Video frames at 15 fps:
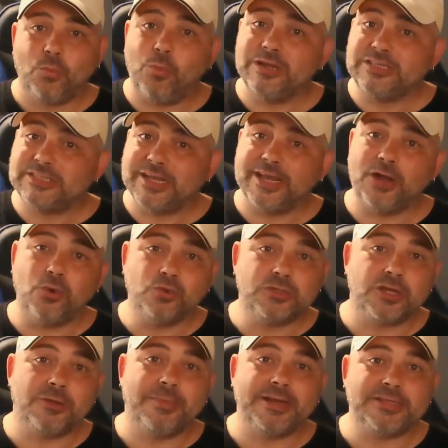We see it all
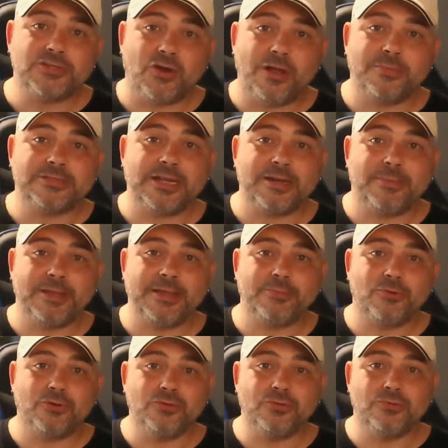too many times that the
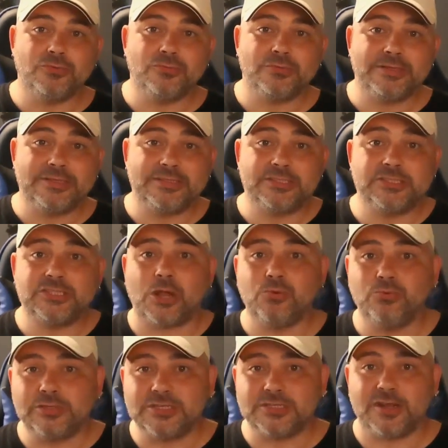people who
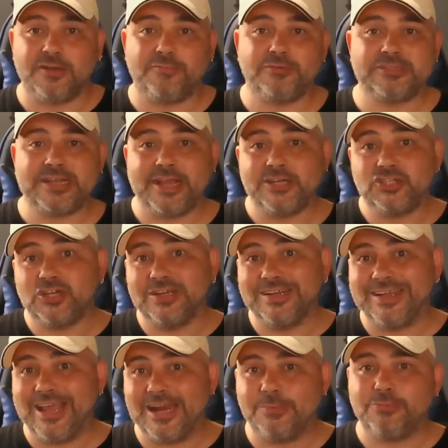don't deserve protection
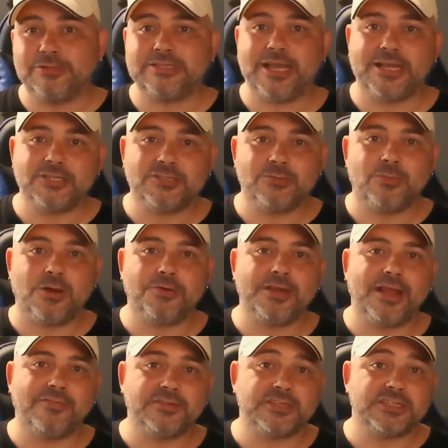get the protection while
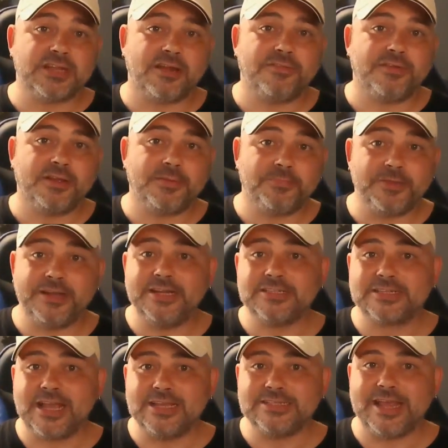the others suffer. In
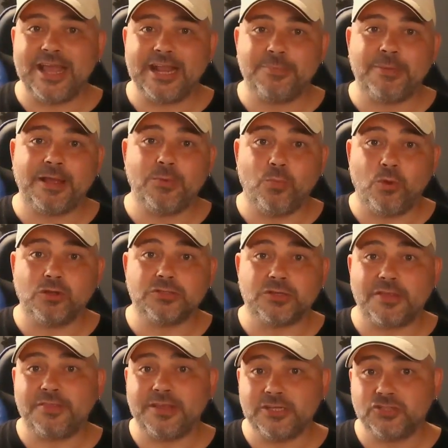this case, Ekpe was,
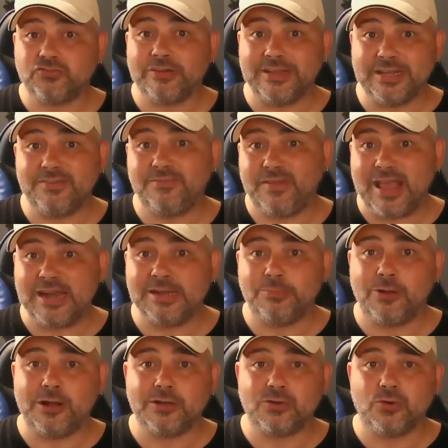I think, treated fairly
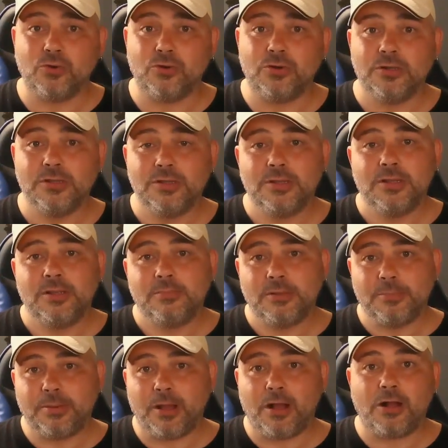by the court,
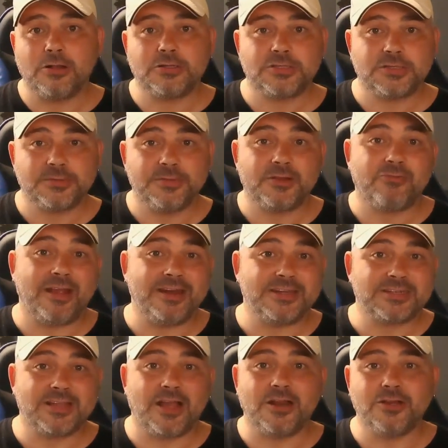but Parks, the
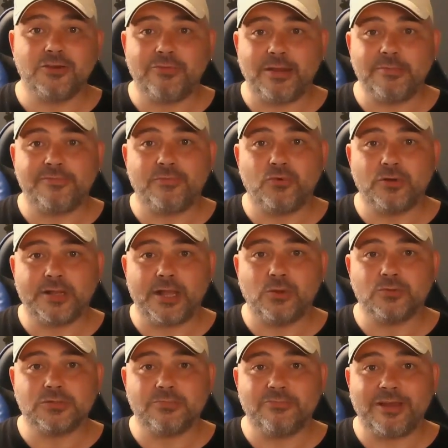cretinous cunt who raped four
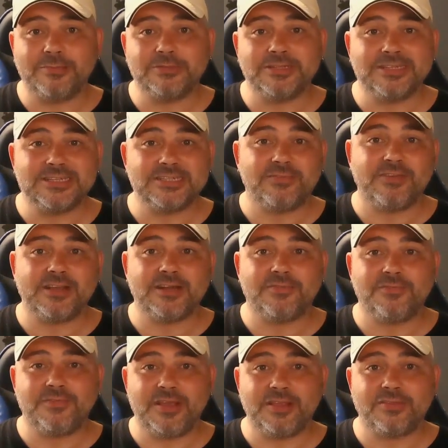girls and raped and disfigured a
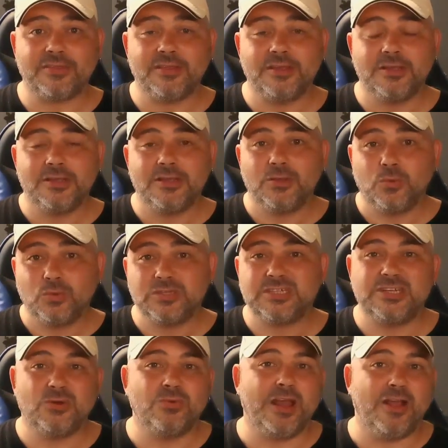fifth, was
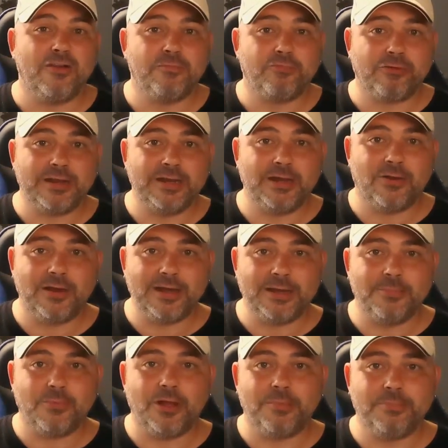still let off pretty
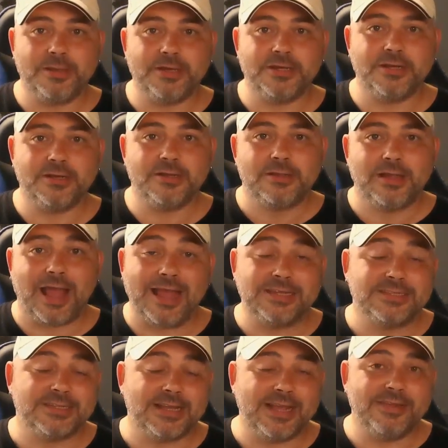lightly, in my opinion.
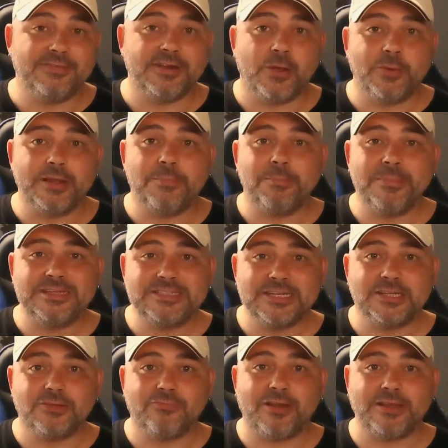As even though he
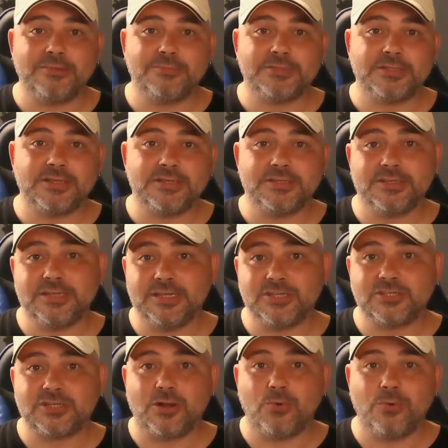admitted the rapes and the
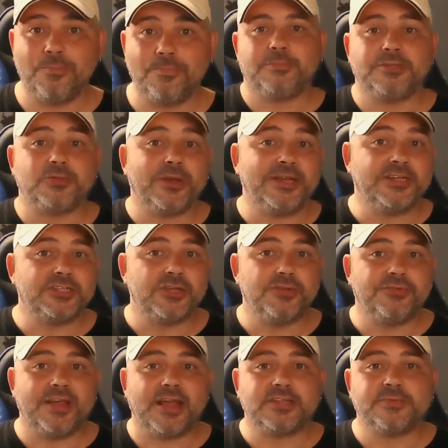assault between
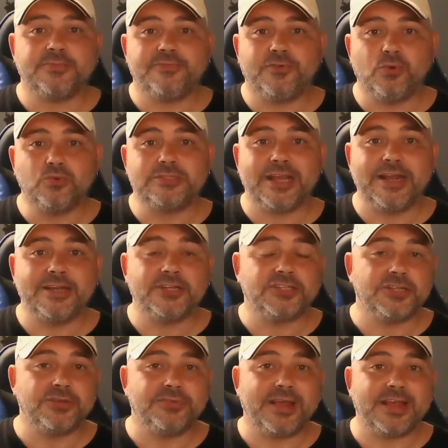2014
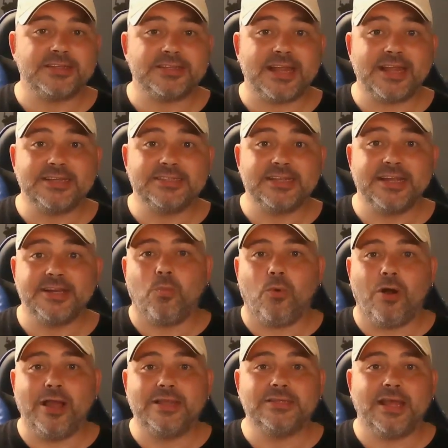and
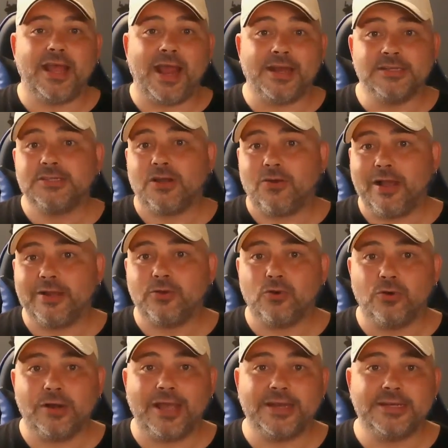2018, High
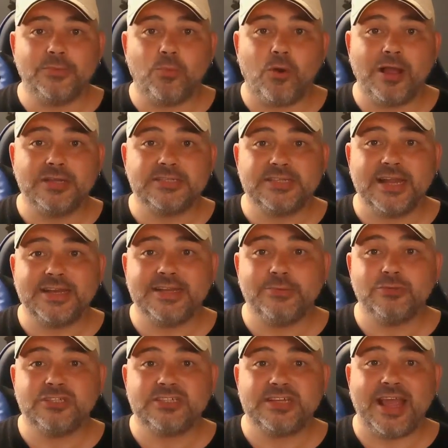Court Lady Wise said
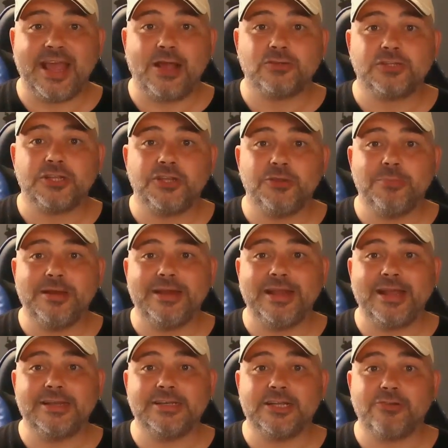he was set out to
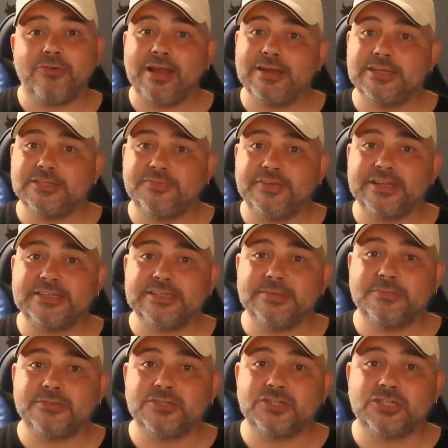humiliate and degrade his
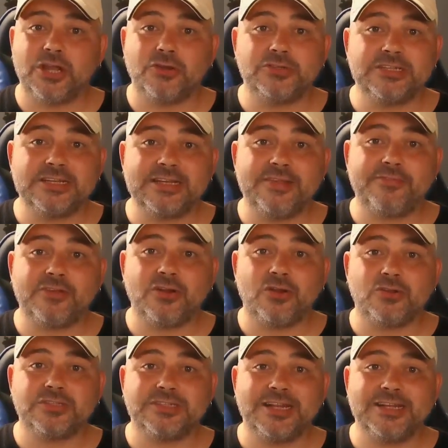victims and showed significant
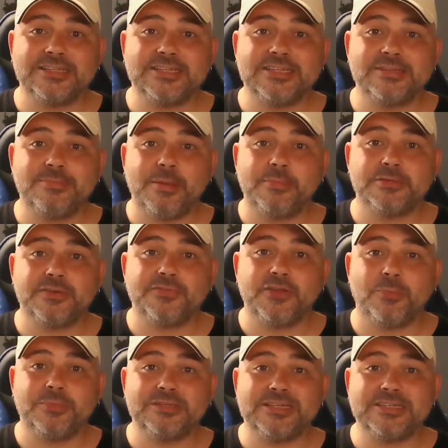hostility to members of
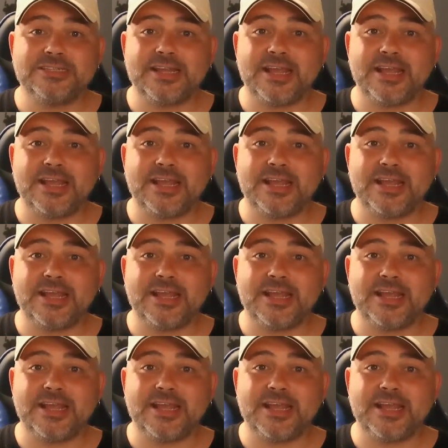the opposite